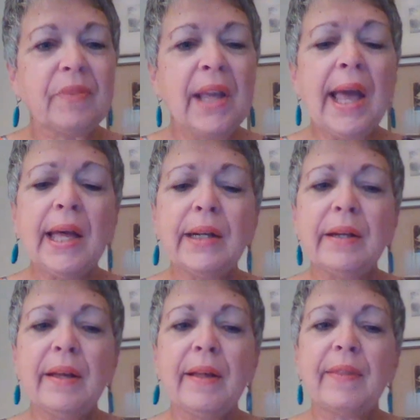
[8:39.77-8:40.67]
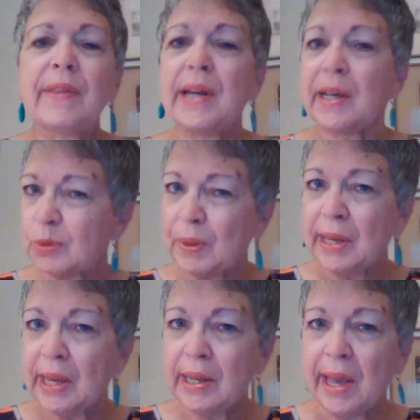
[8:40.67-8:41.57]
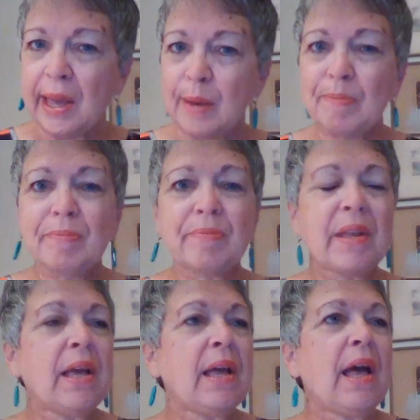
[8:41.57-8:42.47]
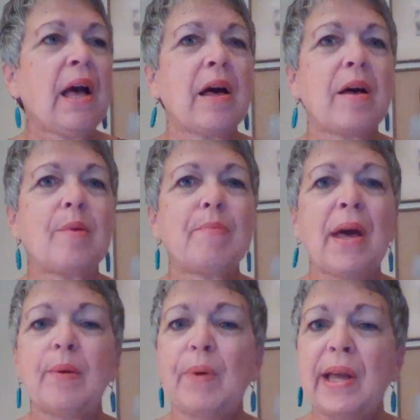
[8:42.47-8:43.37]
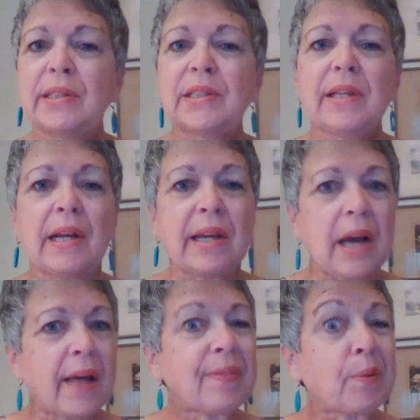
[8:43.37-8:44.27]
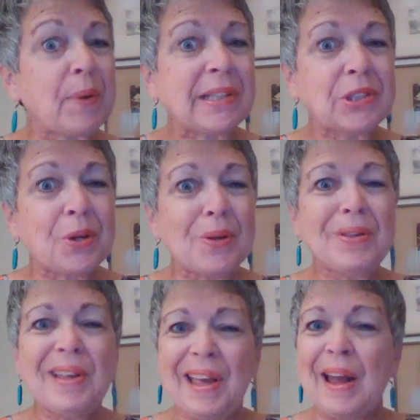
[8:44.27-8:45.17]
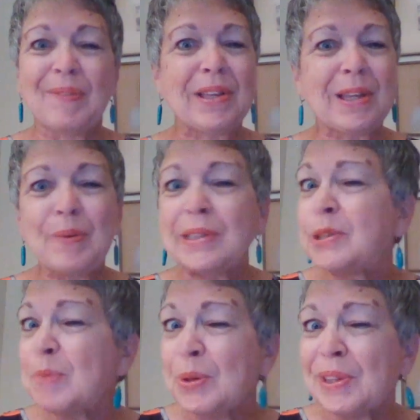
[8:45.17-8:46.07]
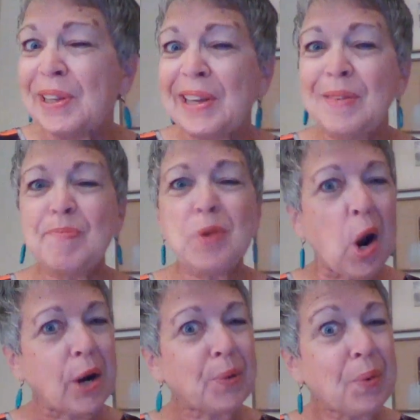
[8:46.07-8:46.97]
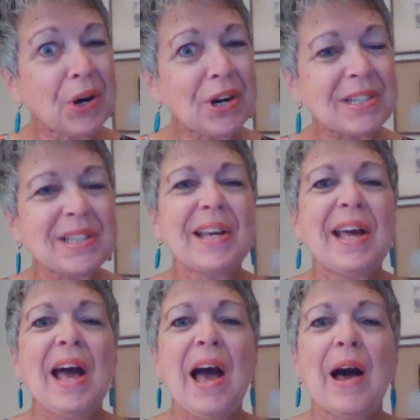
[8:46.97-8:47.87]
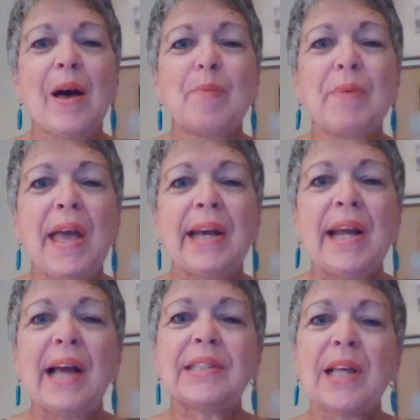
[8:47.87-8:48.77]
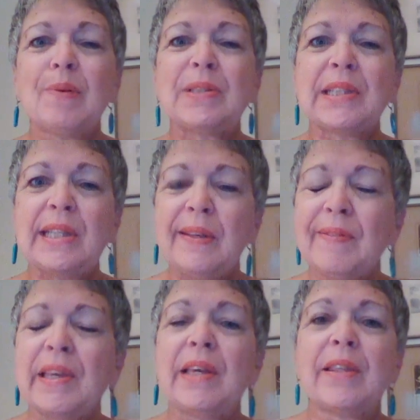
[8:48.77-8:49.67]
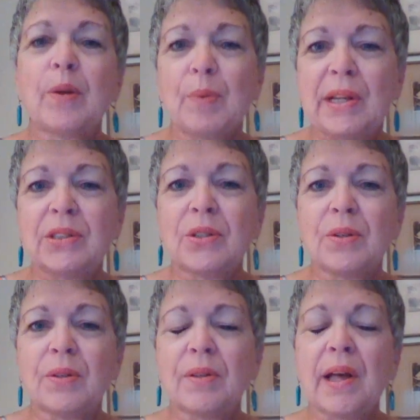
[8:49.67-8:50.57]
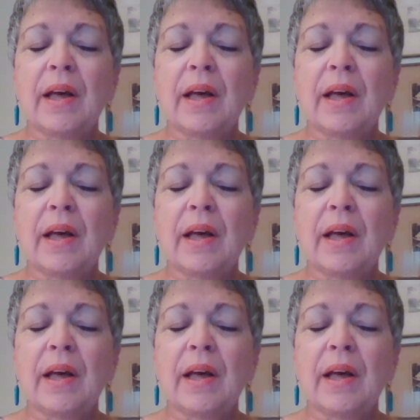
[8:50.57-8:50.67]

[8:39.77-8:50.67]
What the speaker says: And the next weekend came. I went and I got the rental. Everything went smoothly. Card worked. And as I was leaving the rental